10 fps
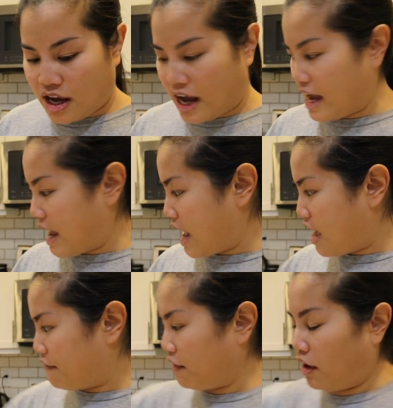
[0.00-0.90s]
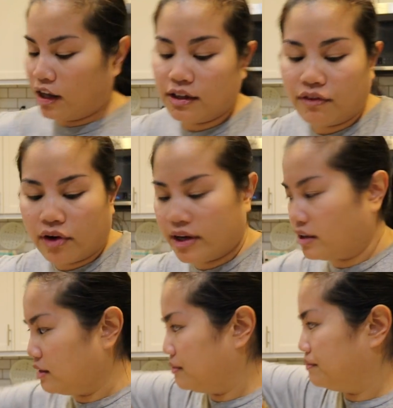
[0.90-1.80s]
I have olive
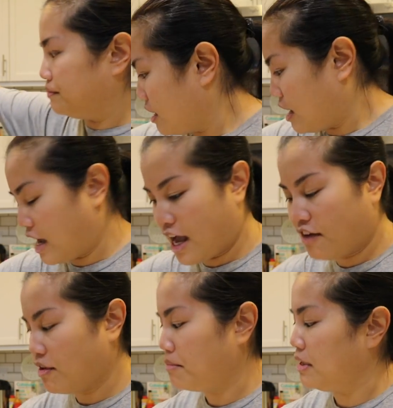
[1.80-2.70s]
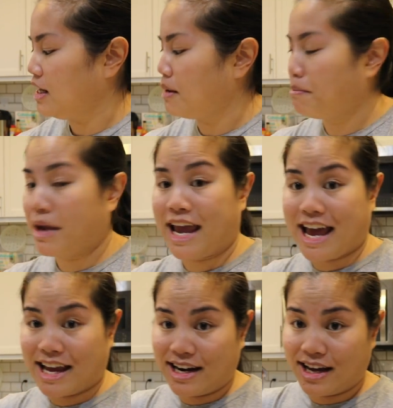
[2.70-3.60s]
oil. I have a medium
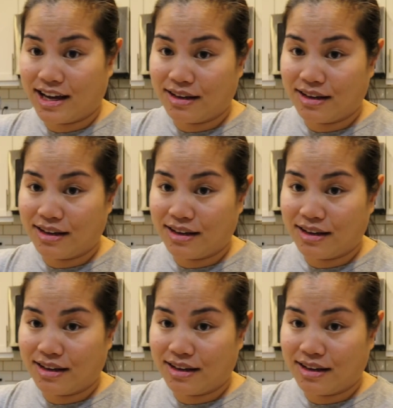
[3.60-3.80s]
pan.